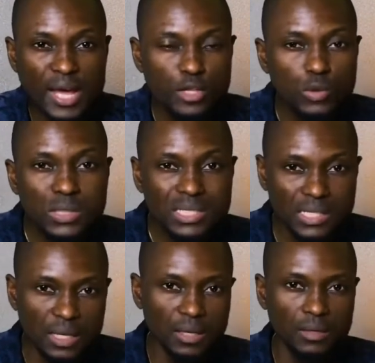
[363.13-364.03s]
are you
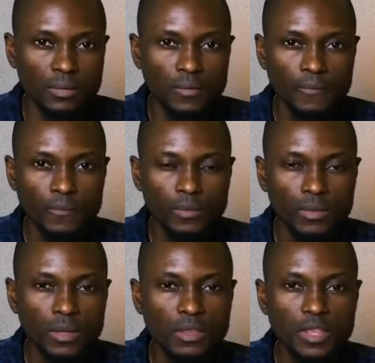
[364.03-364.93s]
seeing?
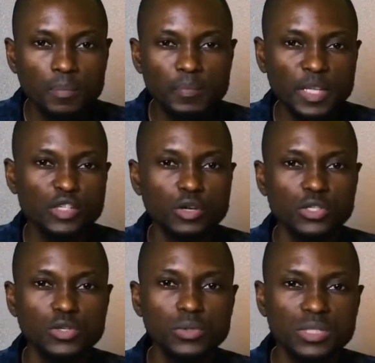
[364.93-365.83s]
The
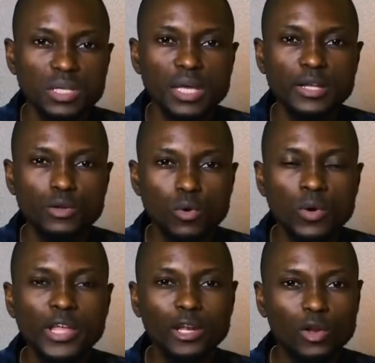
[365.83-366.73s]
pictures you see can go
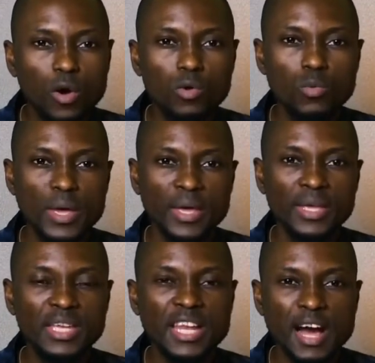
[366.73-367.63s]
a long way
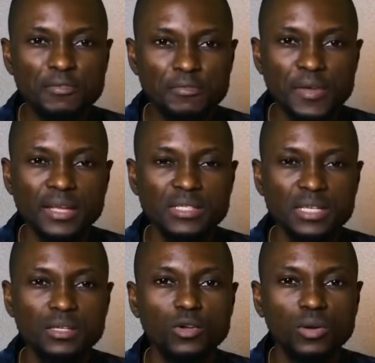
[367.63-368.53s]
in
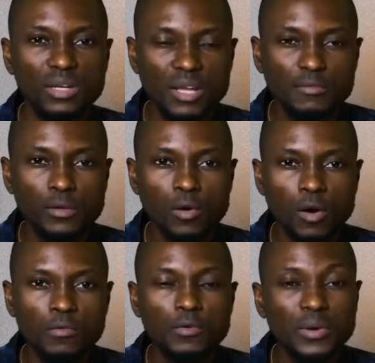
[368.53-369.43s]
affecting your level
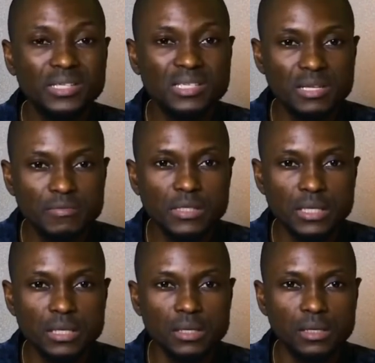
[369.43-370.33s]
of
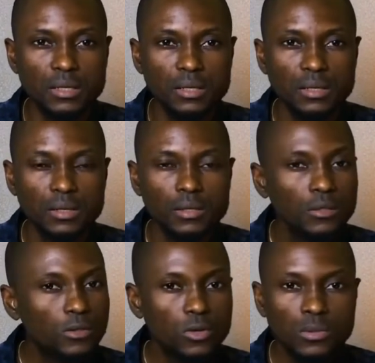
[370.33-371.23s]
creativity.
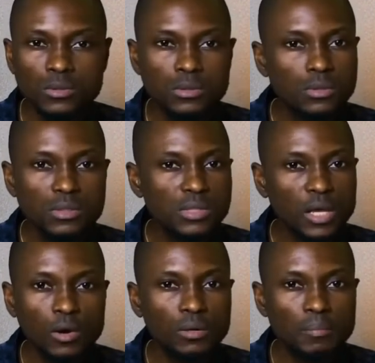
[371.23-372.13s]
Don't stay
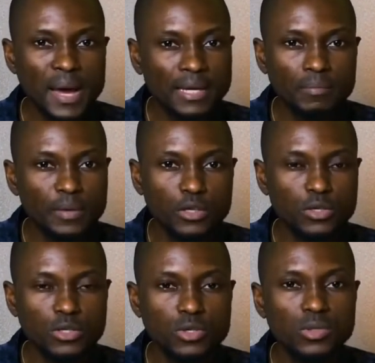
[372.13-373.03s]
on bad
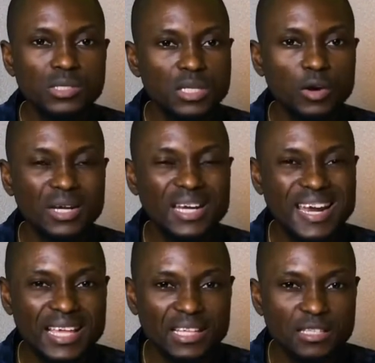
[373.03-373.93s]
pictures, don't stay on
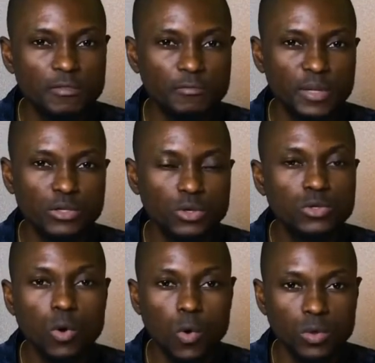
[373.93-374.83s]
negative pictures
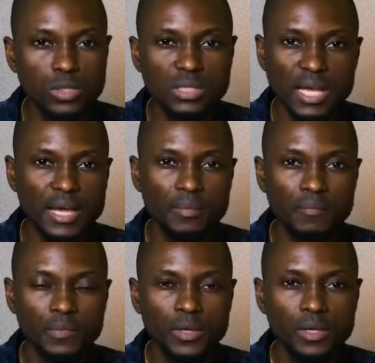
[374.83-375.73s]
all the time.
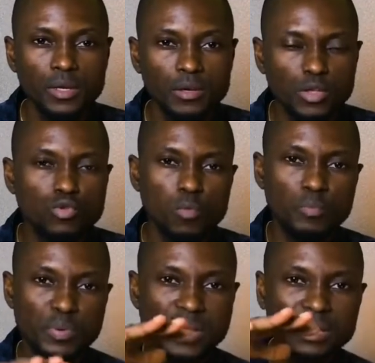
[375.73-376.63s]
It will
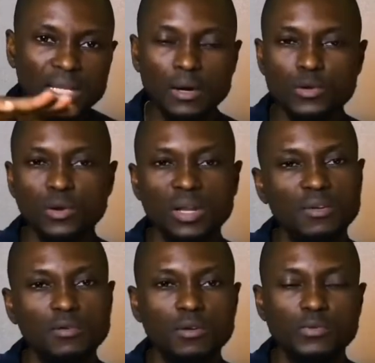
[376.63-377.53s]
bring down your
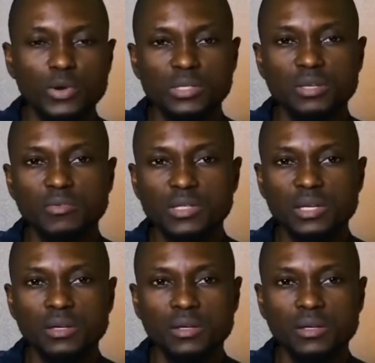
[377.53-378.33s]
level of creativity,